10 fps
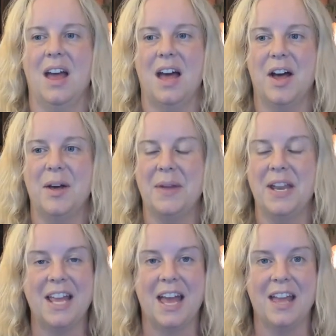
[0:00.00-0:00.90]

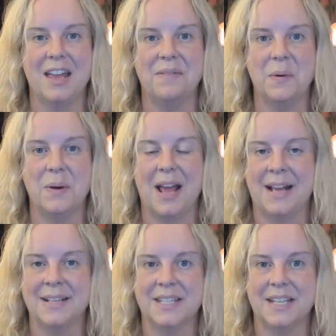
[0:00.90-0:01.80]
And yet, if you were to
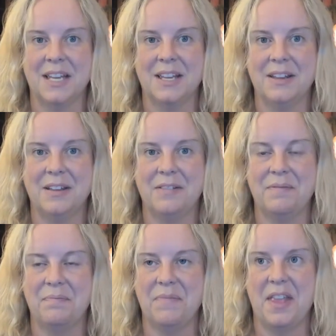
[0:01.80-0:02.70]
ask
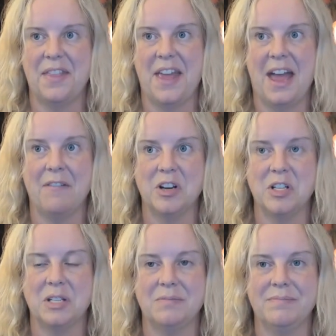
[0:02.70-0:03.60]
the
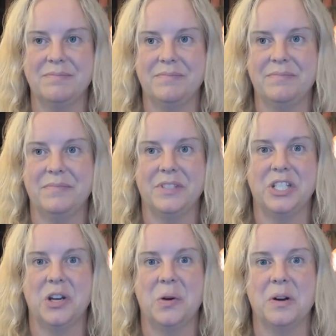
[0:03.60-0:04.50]
average
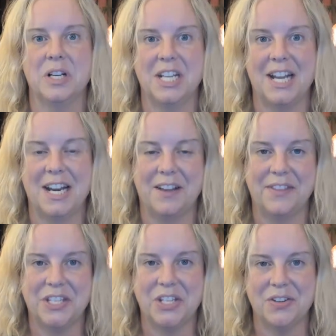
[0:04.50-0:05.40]
Joe or Jane on
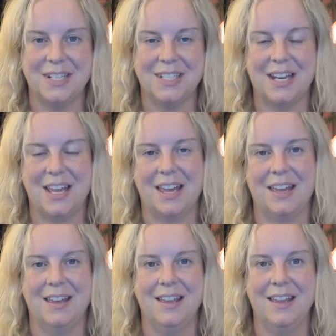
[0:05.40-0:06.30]
the street
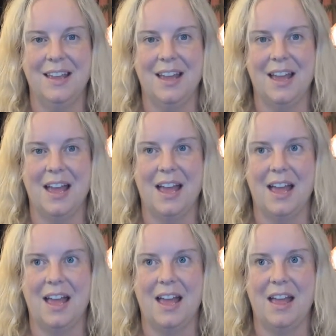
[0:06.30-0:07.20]
today
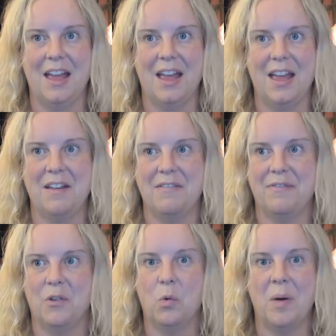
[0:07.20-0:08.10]

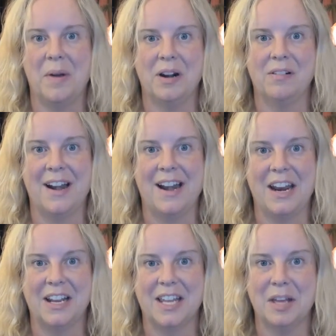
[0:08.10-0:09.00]
if Walmart ran
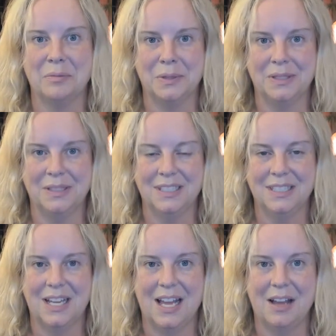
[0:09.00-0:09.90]
out of kibble,
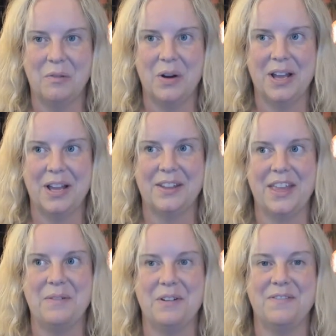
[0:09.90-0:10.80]
what
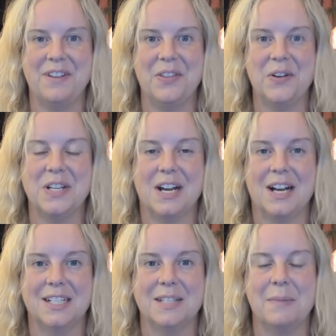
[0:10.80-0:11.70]
they would feed their
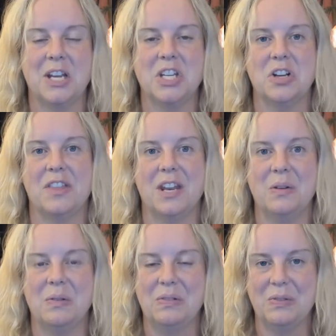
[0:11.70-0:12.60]
dog to make sure that
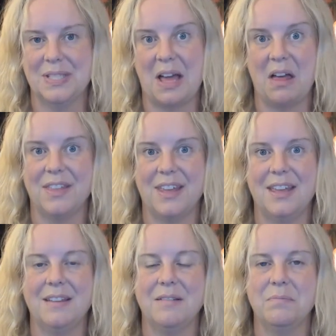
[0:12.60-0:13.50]
it was
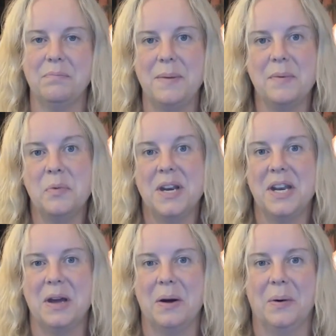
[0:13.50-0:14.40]
healthy, people
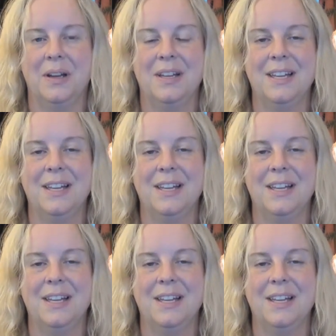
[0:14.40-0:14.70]
wouldn't know.